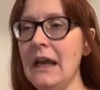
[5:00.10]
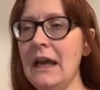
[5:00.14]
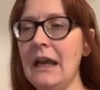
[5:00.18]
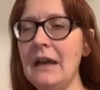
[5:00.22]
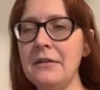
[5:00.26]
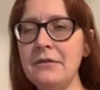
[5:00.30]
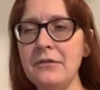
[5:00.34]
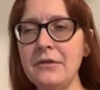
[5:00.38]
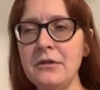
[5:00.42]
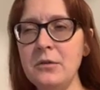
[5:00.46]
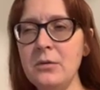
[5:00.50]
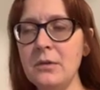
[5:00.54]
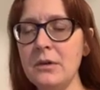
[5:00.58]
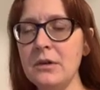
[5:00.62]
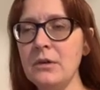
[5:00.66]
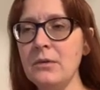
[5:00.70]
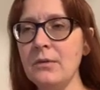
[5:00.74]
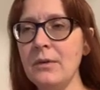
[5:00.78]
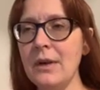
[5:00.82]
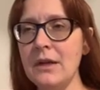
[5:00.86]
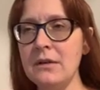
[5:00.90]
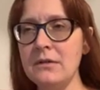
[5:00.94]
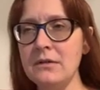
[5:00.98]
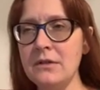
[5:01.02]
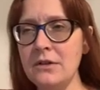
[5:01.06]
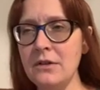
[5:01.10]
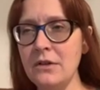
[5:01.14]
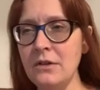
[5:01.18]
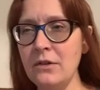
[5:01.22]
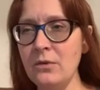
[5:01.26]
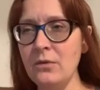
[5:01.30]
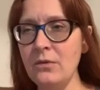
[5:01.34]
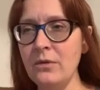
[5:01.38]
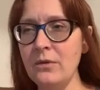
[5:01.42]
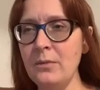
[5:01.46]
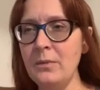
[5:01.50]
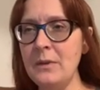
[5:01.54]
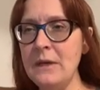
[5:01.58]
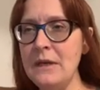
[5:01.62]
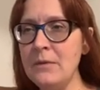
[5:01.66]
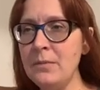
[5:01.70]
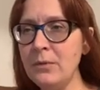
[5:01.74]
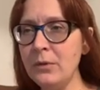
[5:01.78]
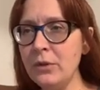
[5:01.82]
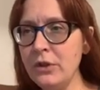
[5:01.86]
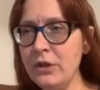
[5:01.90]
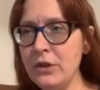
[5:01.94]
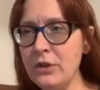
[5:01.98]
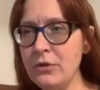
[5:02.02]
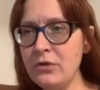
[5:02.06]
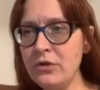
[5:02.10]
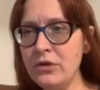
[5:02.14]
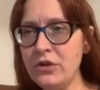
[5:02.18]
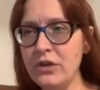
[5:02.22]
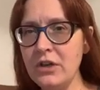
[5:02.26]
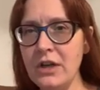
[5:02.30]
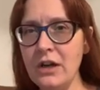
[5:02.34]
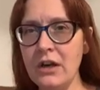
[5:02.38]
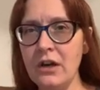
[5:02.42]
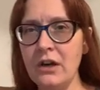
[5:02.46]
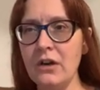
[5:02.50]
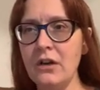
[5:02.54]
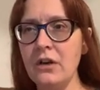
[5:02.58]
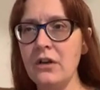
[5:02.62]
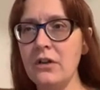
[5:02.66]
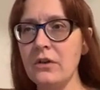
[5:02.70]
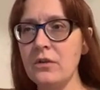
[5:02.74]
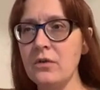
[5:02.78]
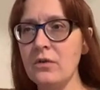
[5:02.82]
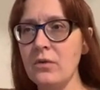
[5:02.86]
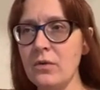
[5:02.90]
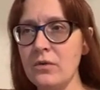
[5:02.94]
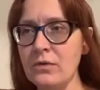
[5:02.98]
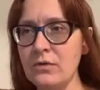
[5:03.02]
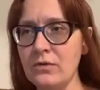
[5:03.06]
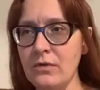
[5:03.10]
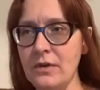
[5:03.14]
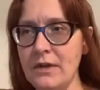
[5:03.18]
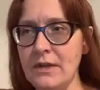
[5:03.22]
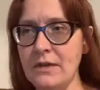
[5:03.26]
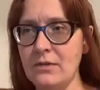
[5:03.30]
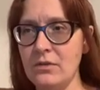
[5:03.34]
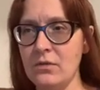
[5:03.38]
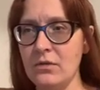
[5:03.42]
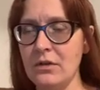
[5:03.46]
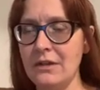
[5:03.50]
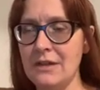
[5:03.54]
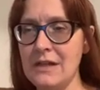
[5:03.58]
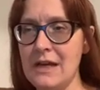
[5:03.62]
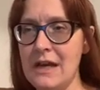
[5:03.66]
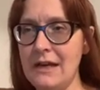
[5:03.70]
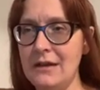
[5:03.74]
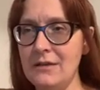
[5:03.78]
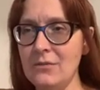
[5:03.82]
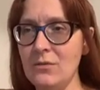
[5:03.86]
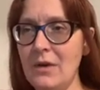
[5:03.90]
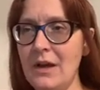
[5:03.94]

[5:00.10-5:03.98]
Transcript: everyone around you, the people you share the grocery store line